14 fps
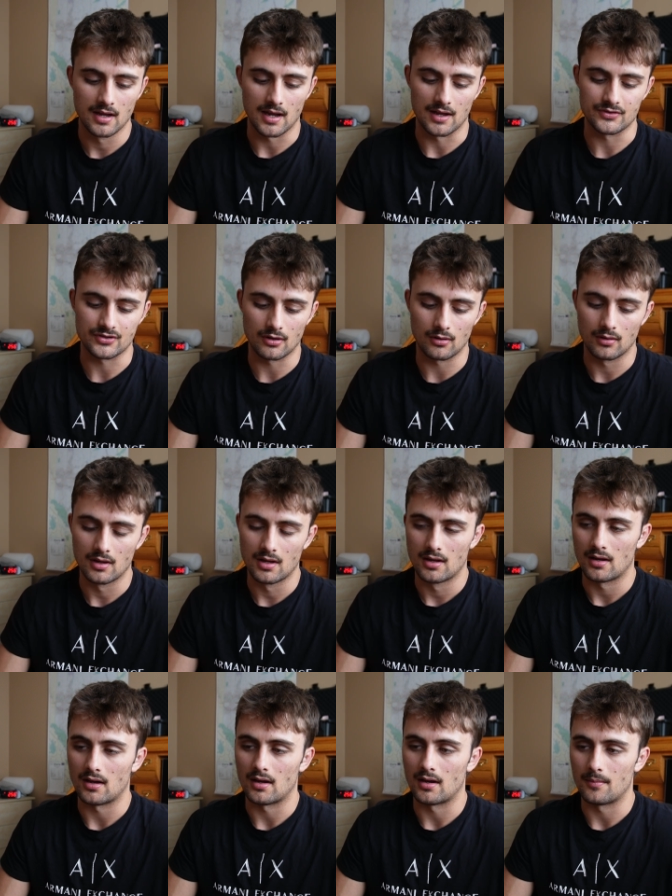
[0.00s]
And so
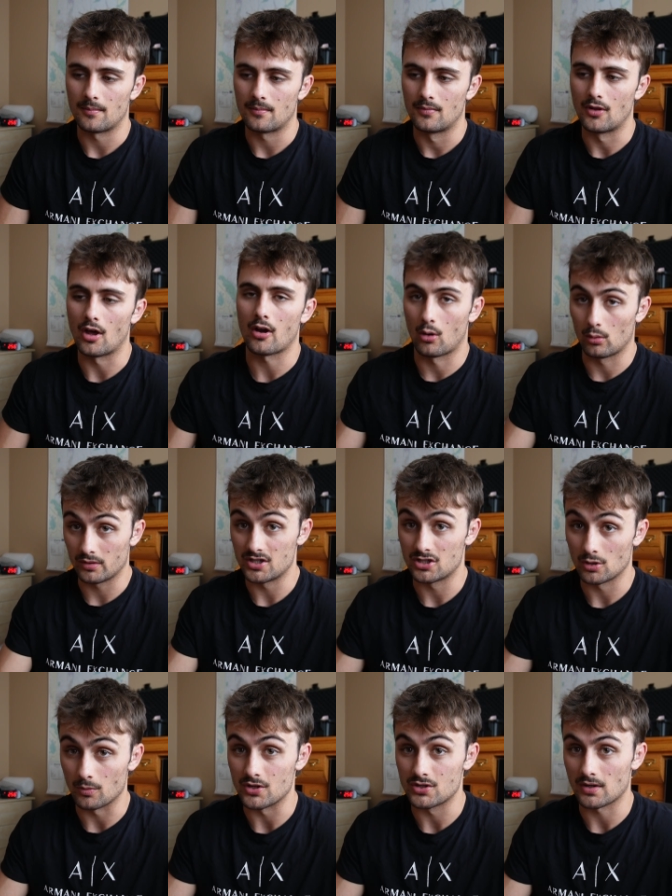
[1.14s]
not only
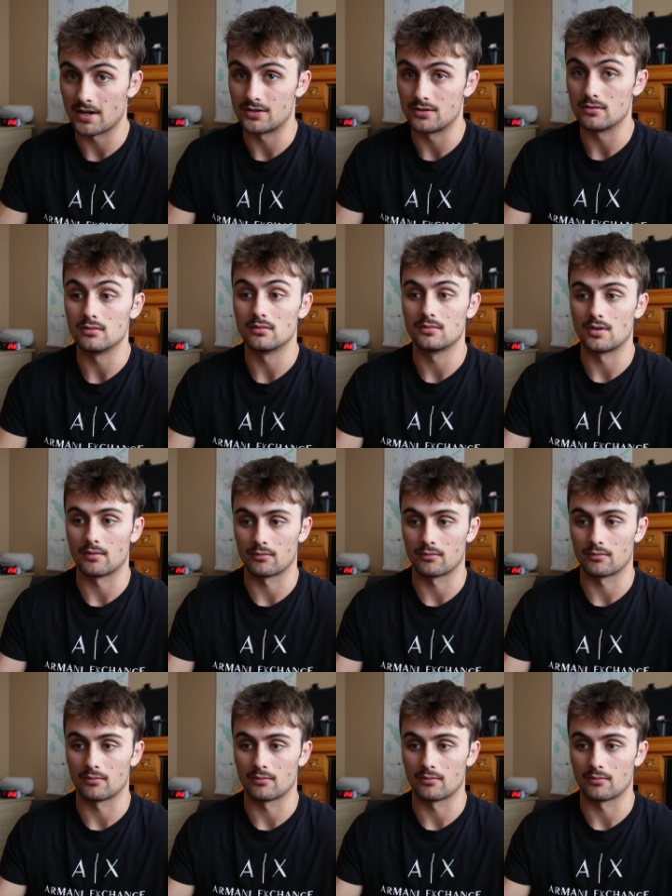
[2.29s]
should we try to